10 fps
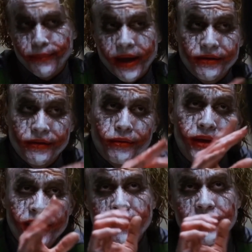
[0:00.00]
but
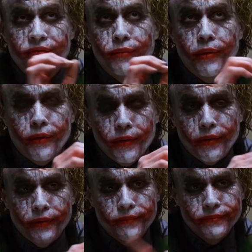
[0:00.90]
one thing that I noticed
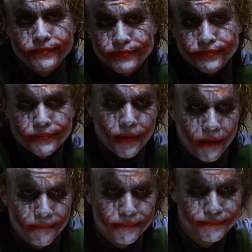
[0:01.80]
about Heath Ledger's
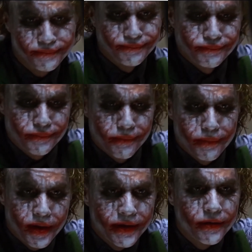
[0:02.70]
performance is that
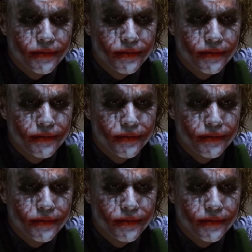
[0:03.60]
yes,